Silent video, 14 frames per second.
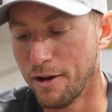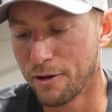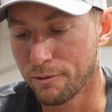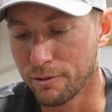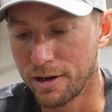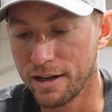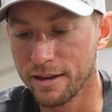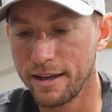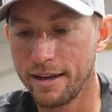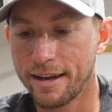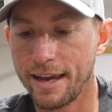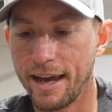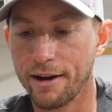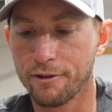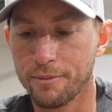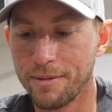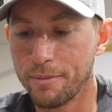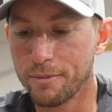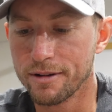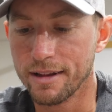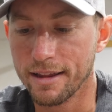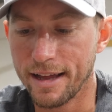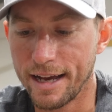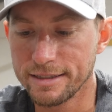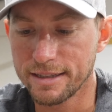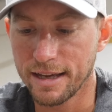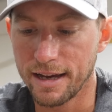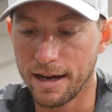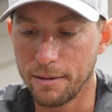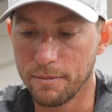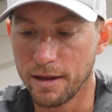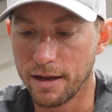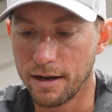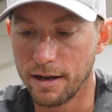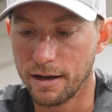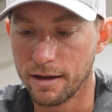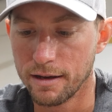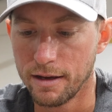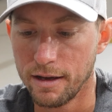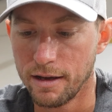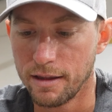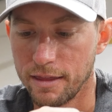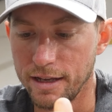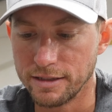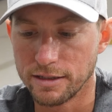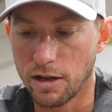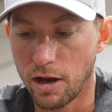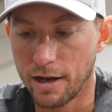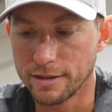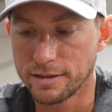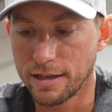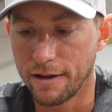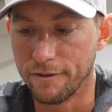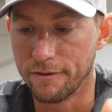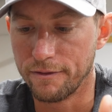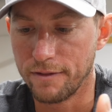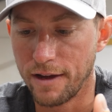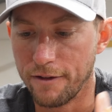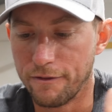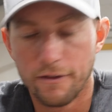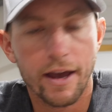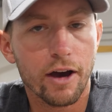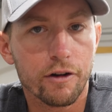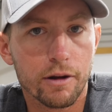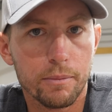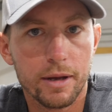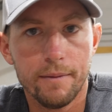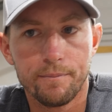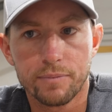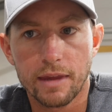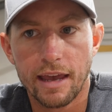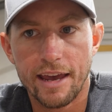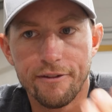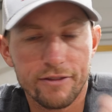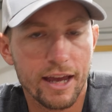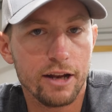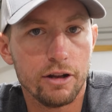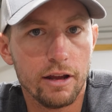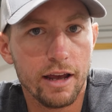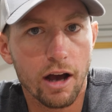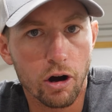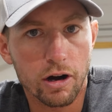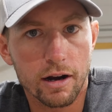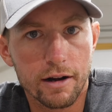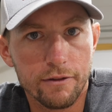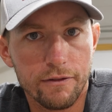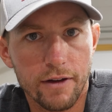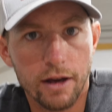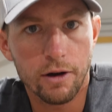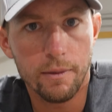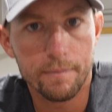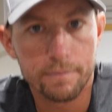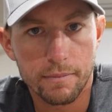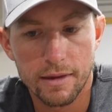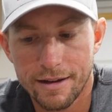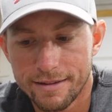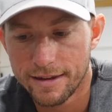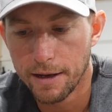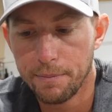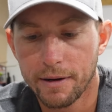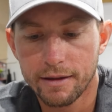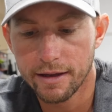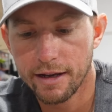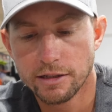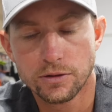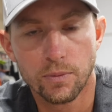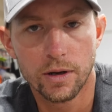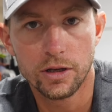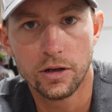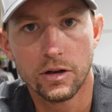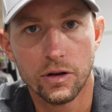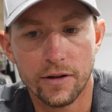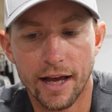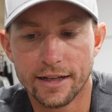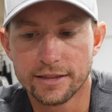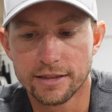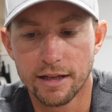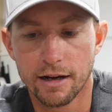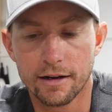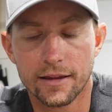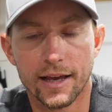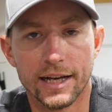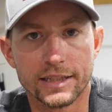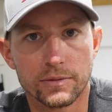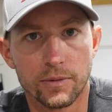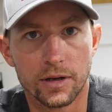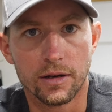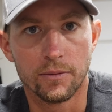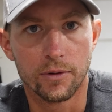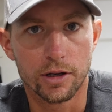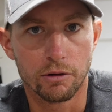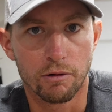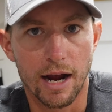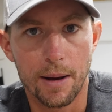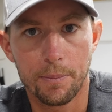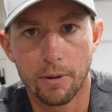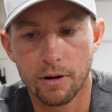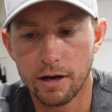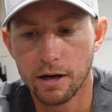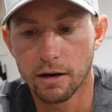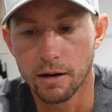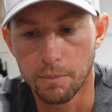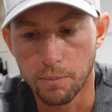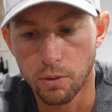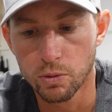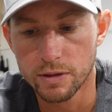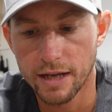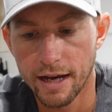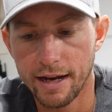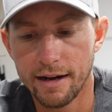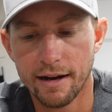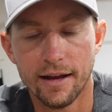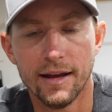really can't remember the last time that these knots have failed on me. If they are going to fail, typically it's when you do that snug test. When you wrap on here and pull tight,